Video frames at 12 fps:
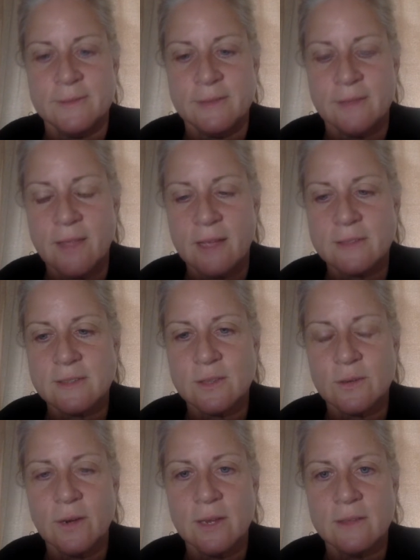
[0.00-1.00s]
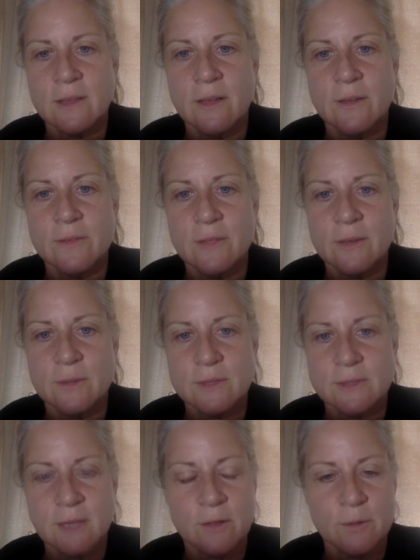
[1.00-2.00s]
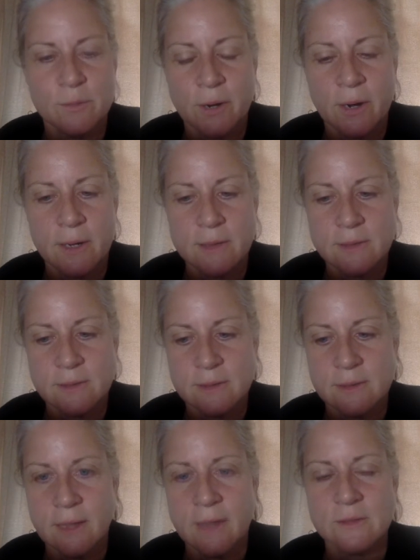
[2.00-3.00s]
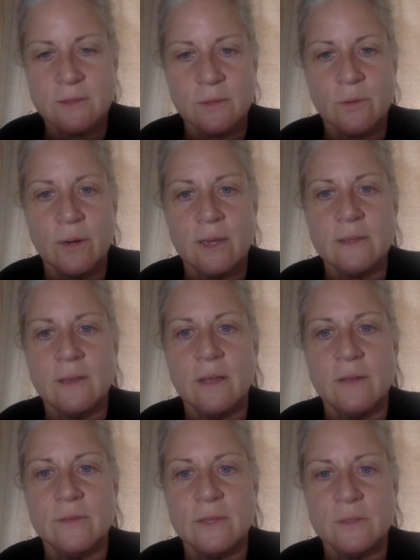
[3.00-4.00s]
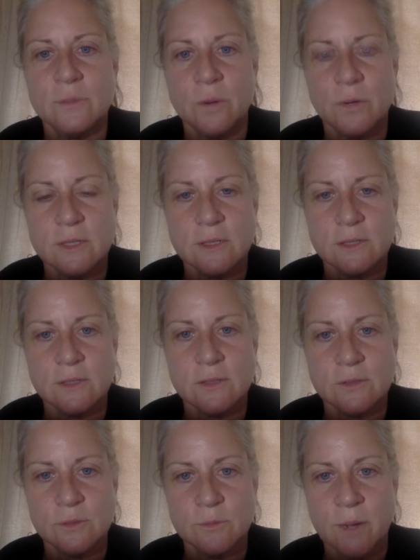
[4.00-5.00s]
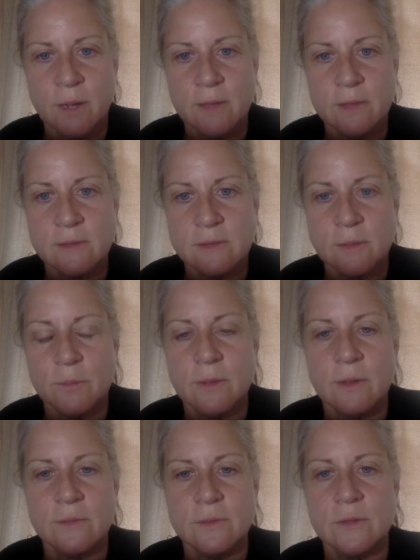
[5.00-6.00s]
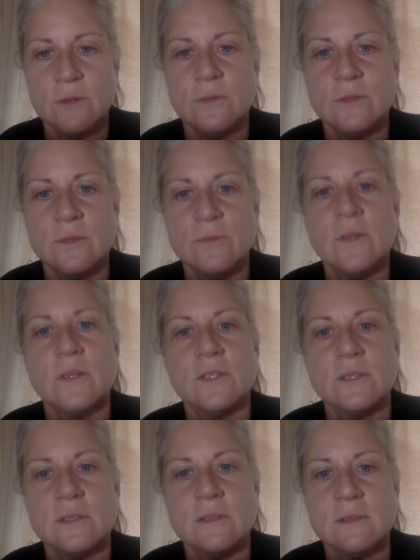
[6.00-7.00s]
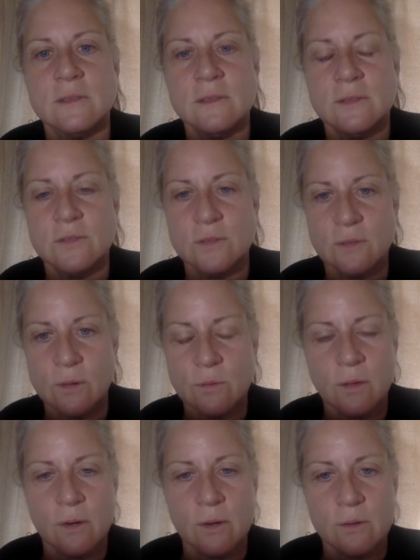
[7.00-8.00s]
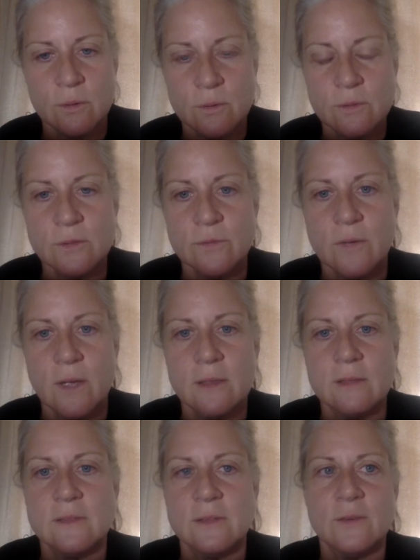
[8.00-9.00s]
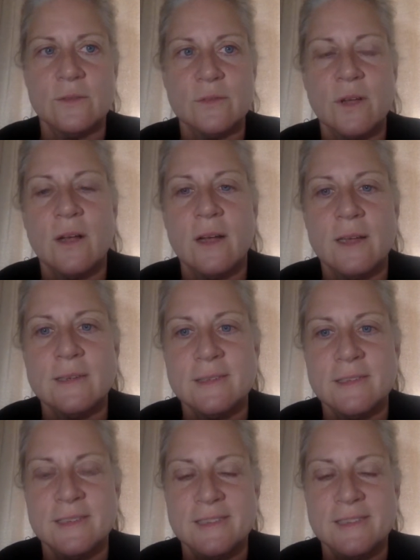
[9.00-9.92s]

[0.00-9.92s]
And that's the great love that we celebrate, and that's the great love that's pointed to by the symbol of the crucifixion, to no longer crucify the Son of God